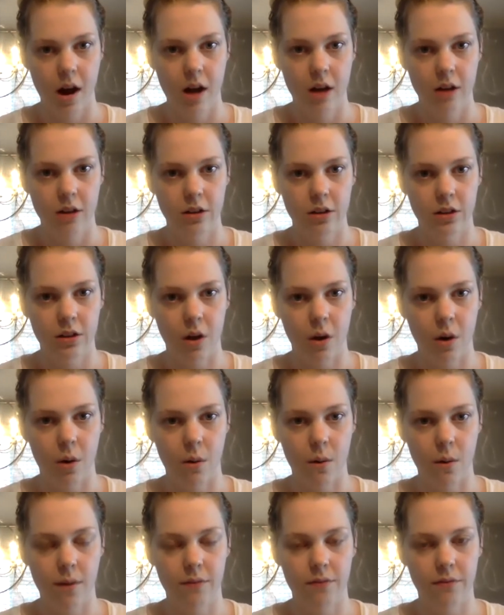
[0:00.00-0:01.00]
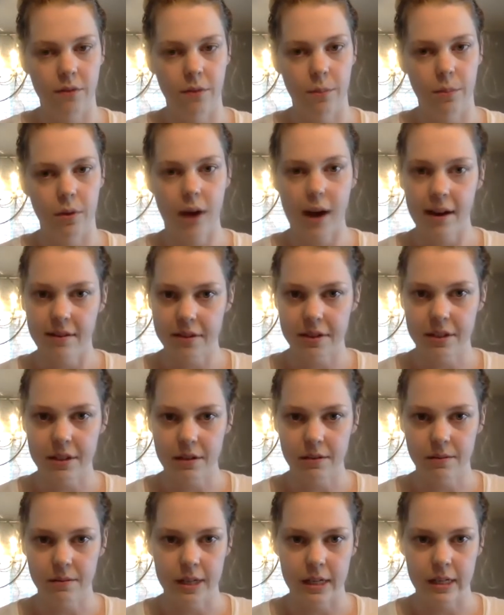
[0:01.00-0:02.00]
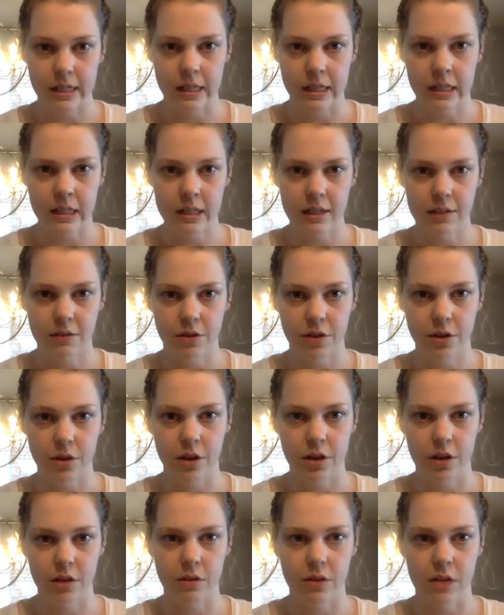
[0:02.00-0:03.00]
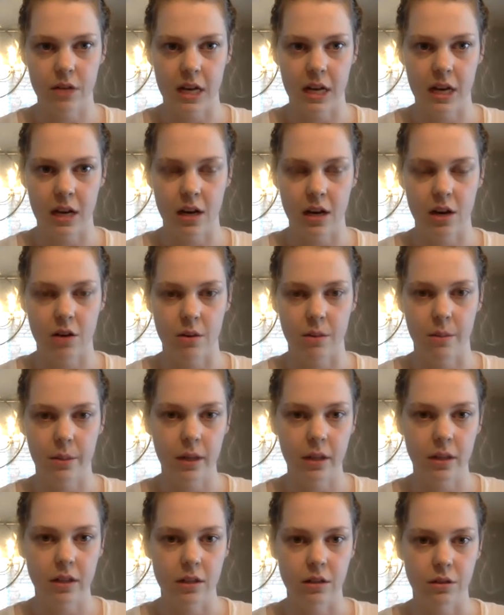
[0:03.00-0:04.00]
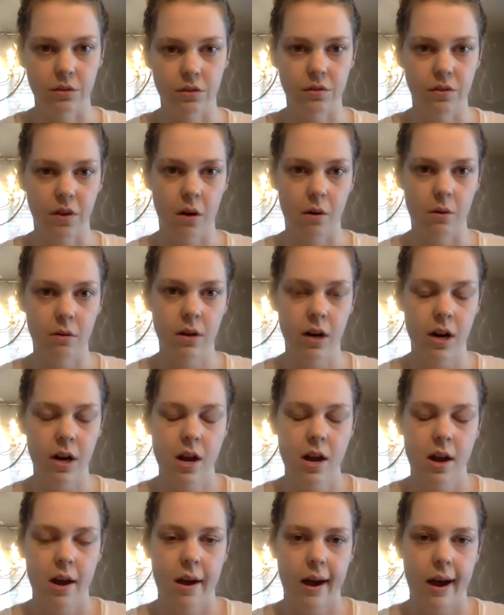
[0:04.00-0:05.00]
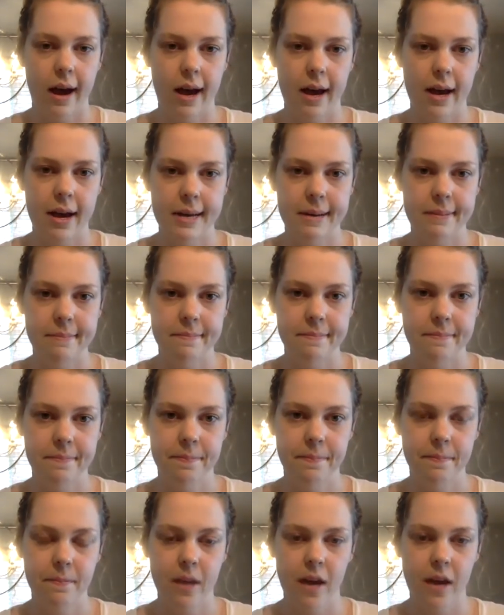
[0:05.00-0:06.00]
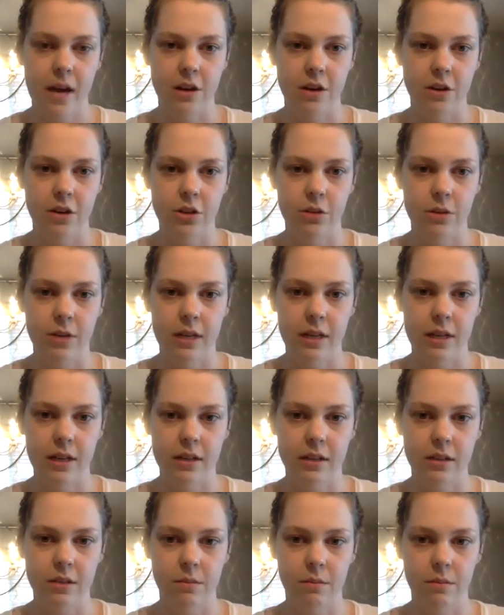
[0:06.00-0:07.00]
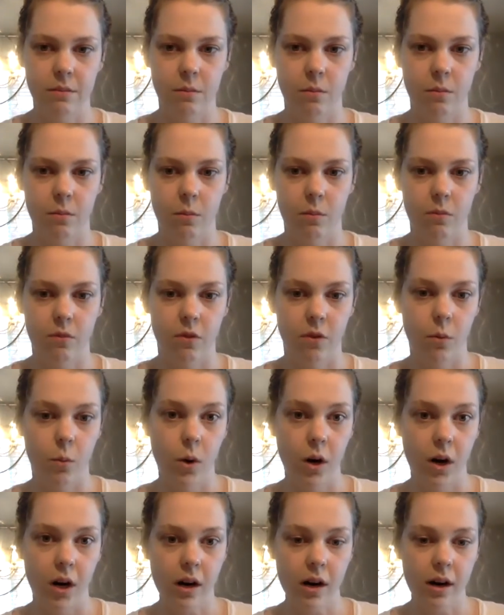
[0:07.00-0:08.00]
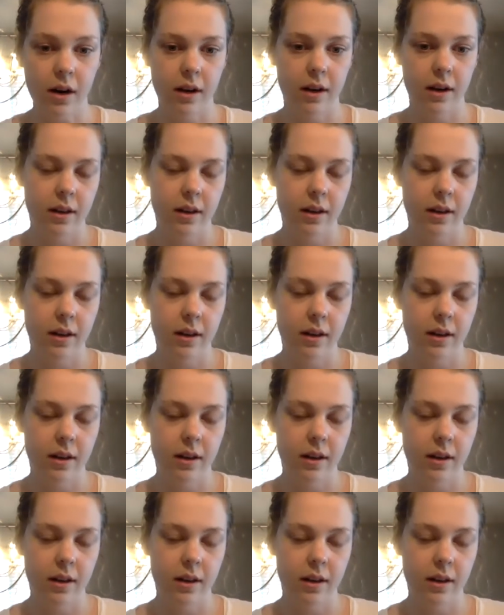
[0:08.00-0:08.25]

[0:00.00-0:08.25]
So for privacy reasons, if you're using, you know, a personal phone and you're doing this for work,